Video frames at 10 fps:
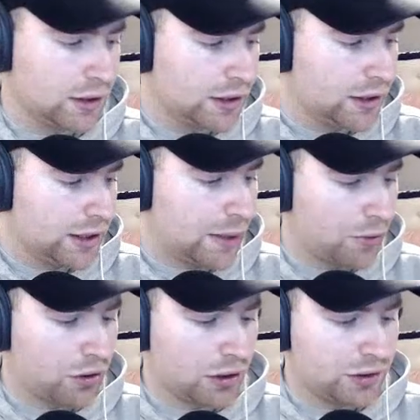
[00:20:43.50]
Camera
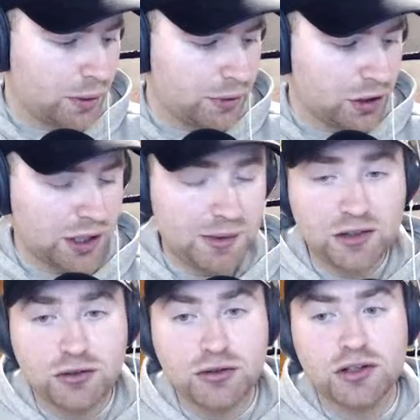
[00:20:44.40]
quality is probably not going to be as
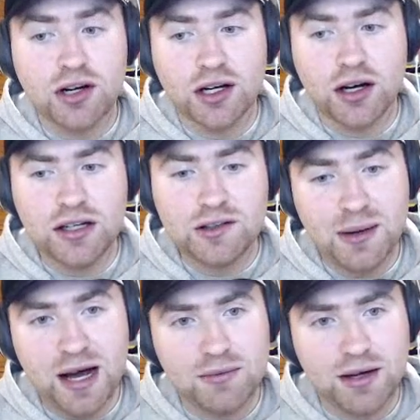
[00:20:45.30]
good tonight, guys,
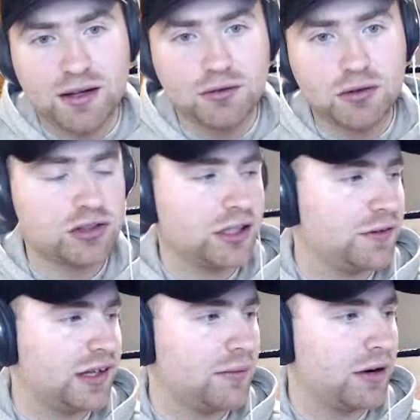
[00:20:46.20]
but unfortunately, for
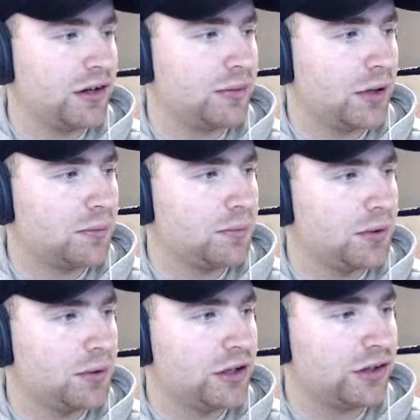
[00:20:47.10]
some reason, my
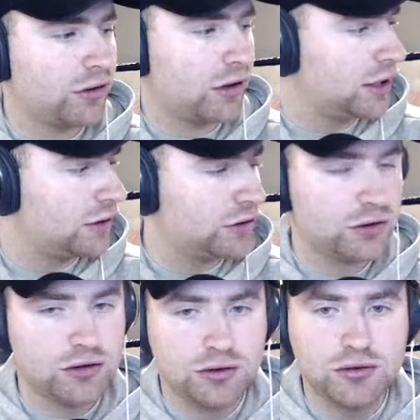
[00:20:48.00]
computer's deciding
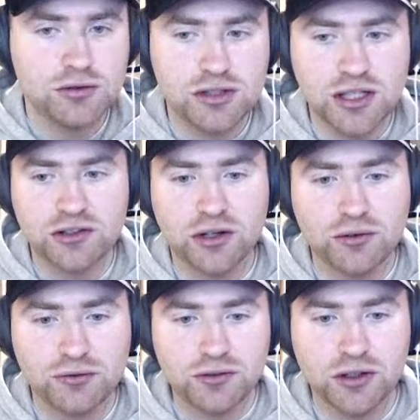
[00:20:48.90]
to shit
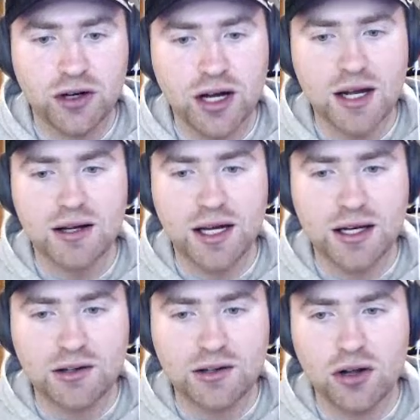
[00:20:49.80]
itself tonight, and
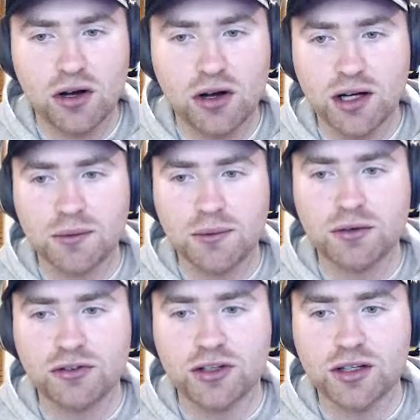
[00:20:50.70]
it's not going well,
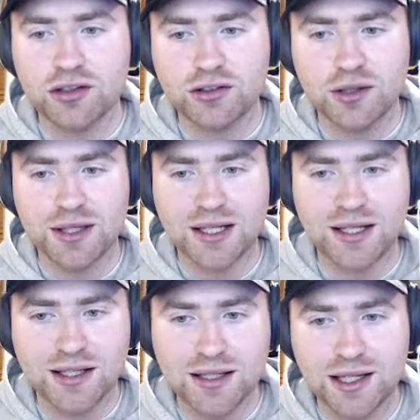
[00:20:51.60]
so it's got to be
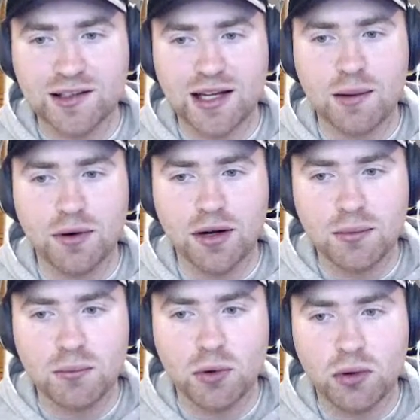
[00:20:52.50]
less camera,
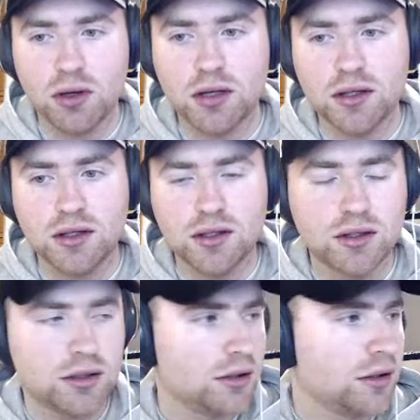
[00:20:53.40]
more
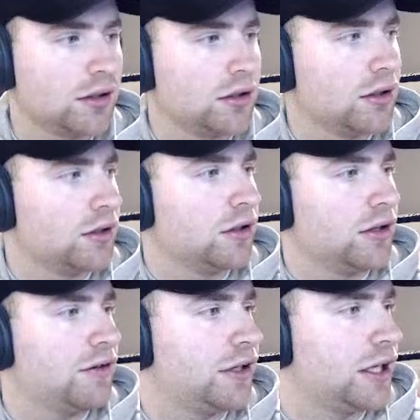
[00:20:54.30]

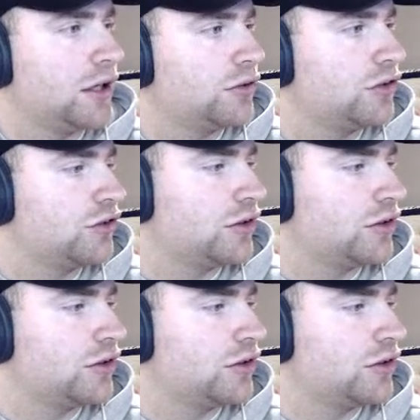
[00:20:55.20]
everything else.